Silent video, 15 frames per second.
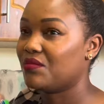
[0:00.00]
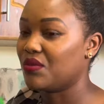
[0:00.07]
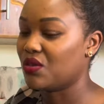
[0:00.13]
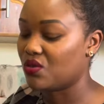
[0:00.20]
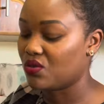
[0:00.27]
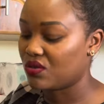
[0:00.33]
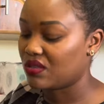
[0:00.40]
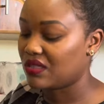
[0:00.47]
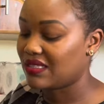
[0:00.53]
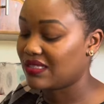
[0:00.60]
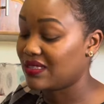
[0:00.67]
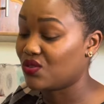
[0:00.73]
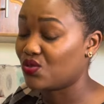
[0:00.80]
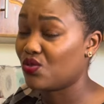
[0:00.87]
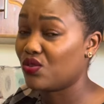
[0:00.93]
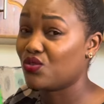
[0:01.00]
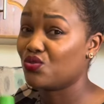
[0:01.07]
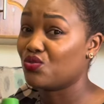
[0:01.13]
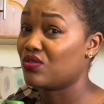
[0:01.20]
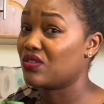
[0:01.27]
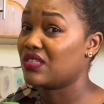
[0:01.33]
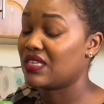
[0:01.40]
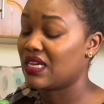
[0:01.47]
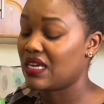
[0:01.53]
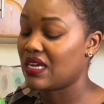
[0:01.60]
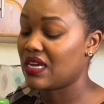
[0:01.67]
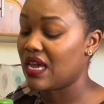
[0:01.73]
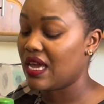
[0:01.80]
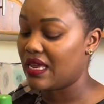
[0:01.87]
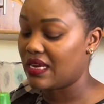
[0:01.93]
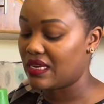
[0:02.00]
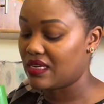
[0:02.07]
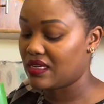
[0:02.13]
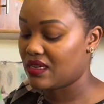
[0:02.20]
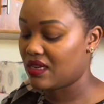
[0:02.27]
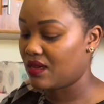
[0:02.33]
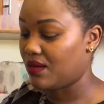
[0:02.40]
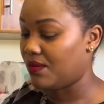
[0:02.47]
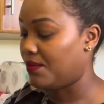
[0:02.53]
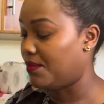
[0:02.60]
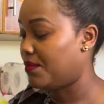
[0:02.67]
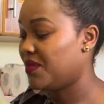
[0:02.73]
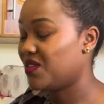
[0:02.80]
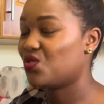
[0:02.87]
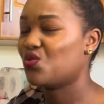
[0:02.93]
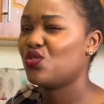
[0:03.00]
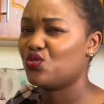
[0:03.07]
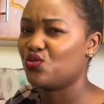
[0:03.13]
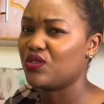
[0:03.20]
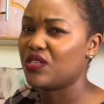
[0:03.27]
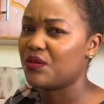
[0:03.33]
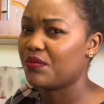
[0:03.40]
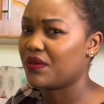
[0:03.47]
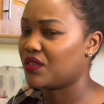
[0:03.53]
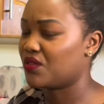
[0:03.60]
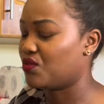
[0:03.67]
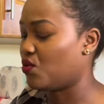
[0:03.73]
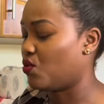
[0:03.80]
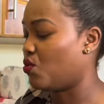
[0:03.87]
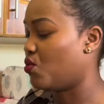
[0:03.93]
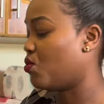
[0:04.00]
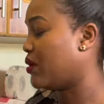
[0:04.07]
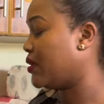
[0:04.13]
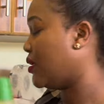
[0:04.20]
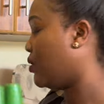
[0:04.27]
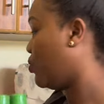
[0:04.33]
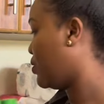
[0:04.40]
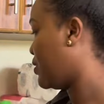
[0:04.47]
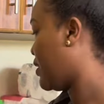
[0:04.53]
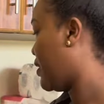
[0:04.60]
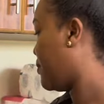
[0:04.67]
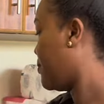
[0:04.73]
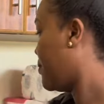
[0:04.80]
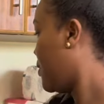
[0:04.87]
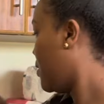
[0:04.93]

because it's going to stay and um, it's going to keep us for quite a long time